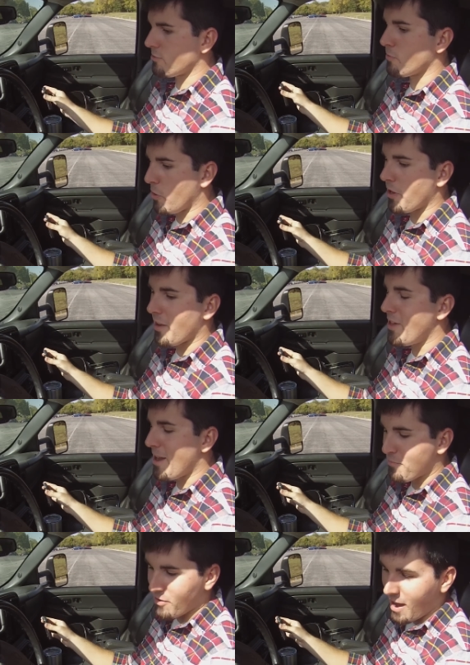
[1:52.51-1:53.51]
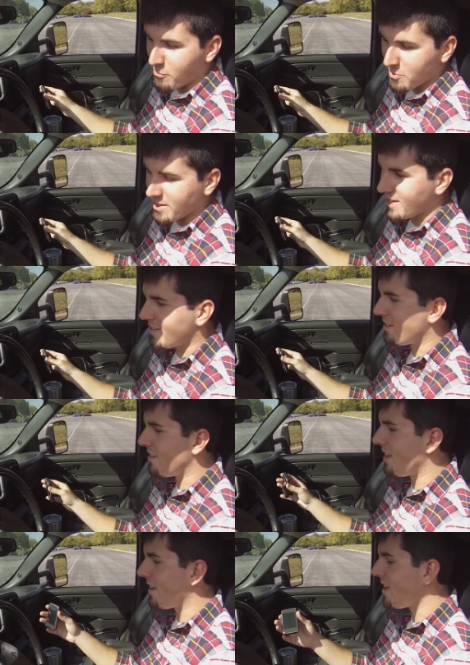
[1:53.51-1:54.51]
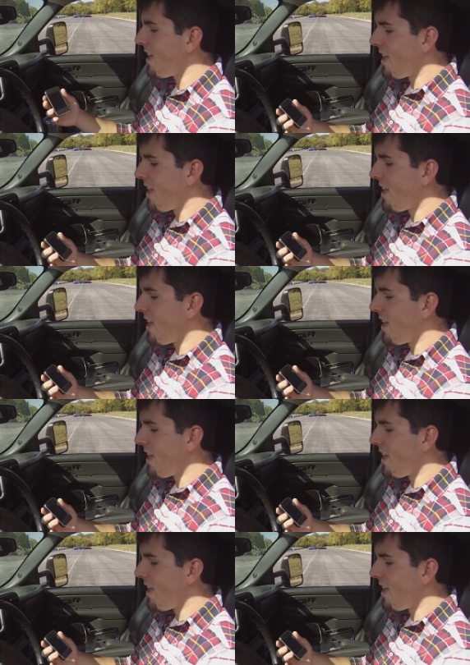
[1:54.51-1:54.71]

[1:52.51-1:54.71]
So we won't have that problem again today.